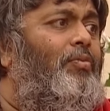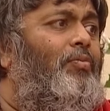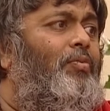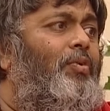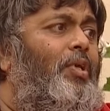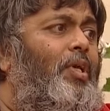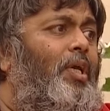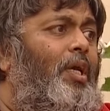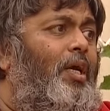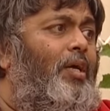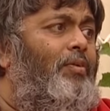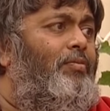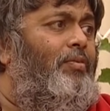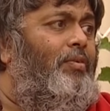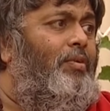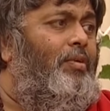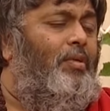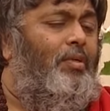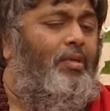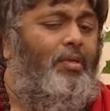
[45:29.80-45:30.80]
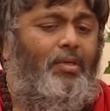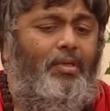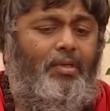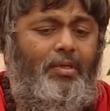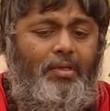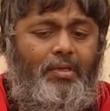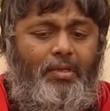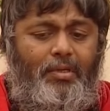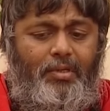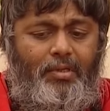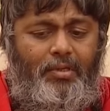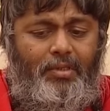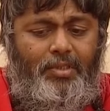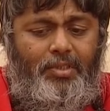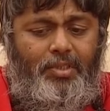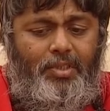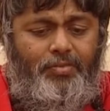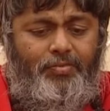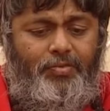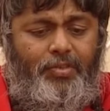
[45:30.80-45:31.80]
we have
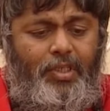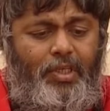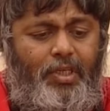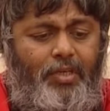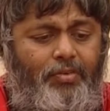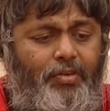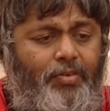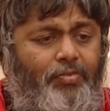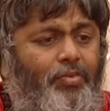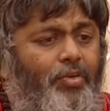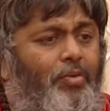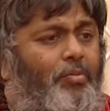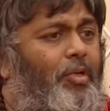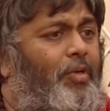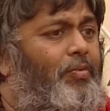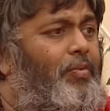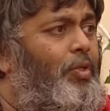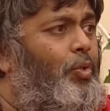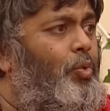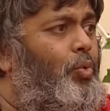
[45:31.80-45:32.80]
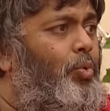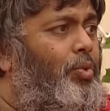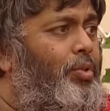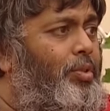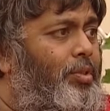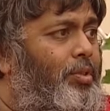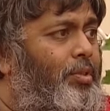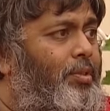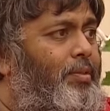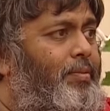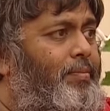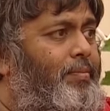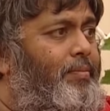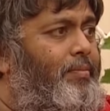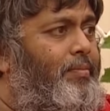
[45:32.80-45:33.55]
drifted away from our roots.